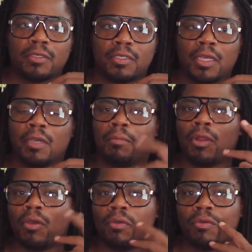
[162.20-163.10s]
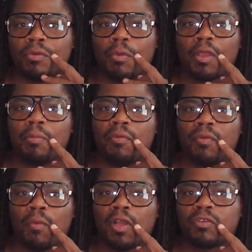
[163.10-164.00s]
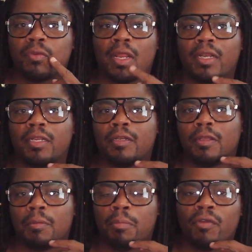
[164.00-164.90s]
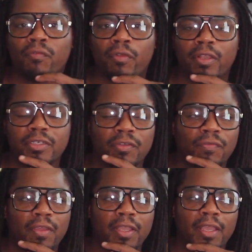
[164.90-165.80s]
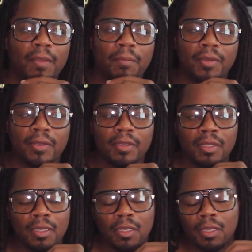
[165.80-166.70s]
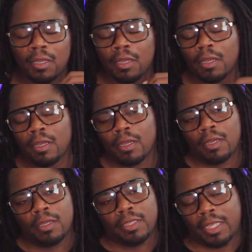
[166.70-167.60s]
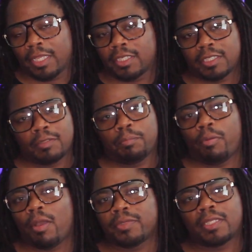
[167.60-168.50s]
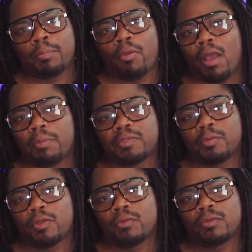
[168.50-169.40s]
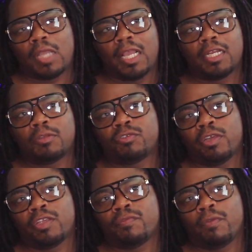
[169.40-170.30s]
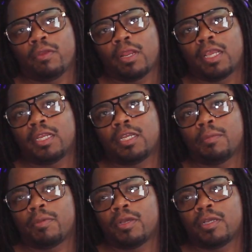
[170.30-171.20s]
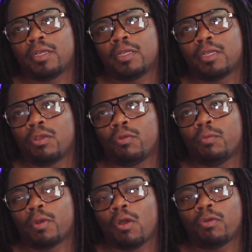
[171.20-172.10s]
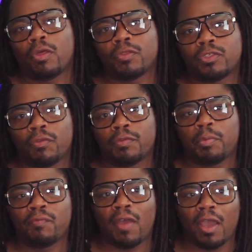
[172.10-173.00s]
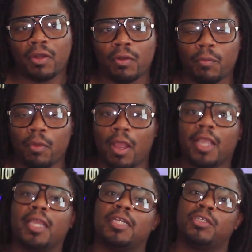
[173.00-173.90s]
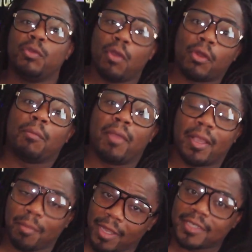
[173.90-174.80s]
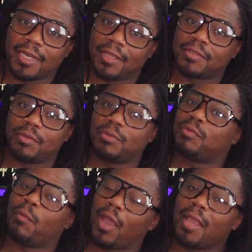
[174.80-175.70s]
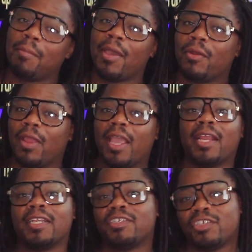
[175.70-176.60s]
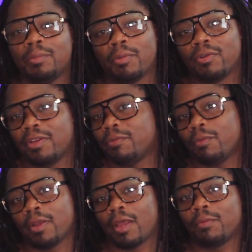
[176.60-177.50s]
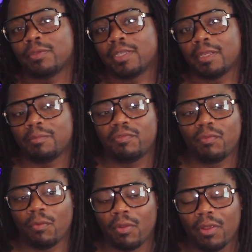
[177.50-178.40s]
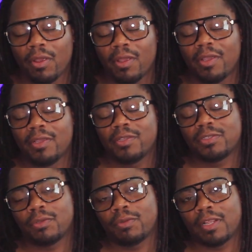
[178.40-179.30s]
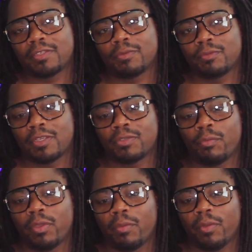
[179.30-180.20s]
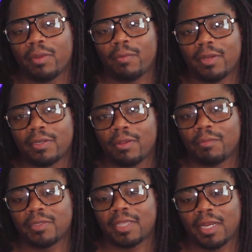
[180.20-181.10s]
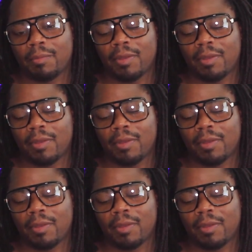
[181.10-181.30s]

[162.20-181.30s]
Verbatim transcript: to upload or be able to watch without it uh, buffering and stuff like that. But yeah, just problems after problems. Well, I end up transferring. I end up uh, going with a whole nother service provider where I get 200 megabytes now. So it's way better and it's cheaper than what I was getting before. So that's a that's a win-win right there. I'm excited